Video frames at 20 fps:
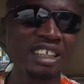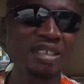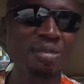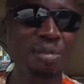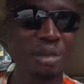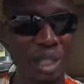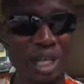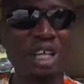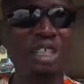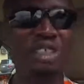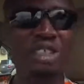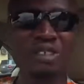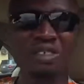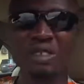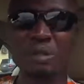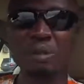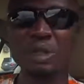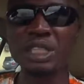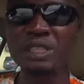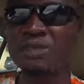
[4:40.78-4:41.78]
because of
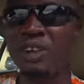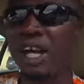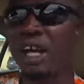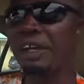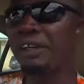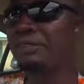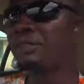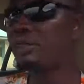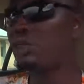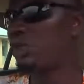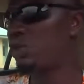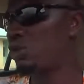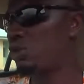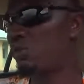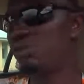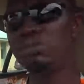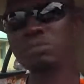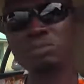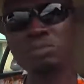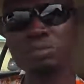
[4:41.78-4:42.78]
the misfire. So
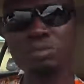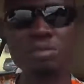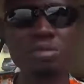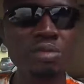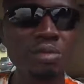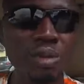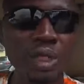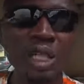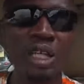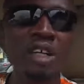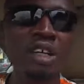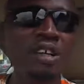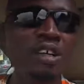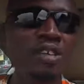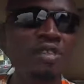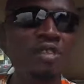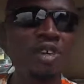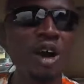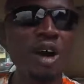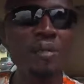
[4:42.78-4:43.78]

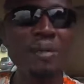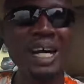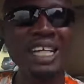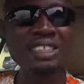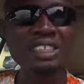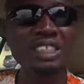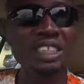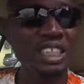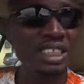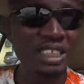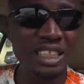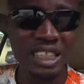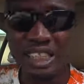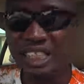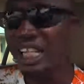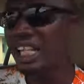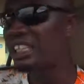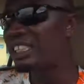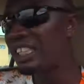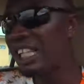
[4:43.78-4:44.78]
for about 60
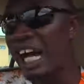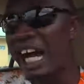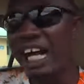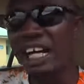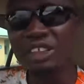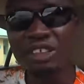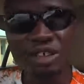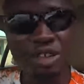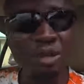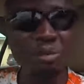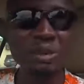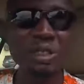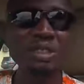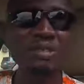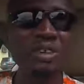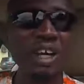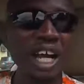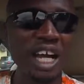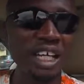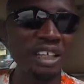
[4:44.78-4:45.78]
days now, no
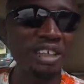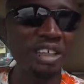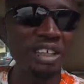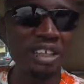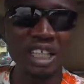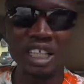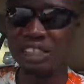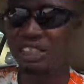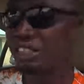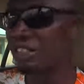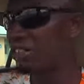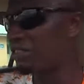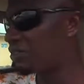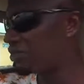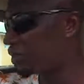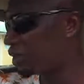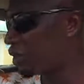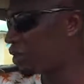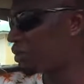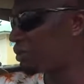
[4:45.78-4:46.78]
misfire, no nothing.
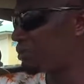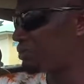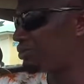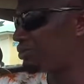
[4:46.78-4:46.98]
So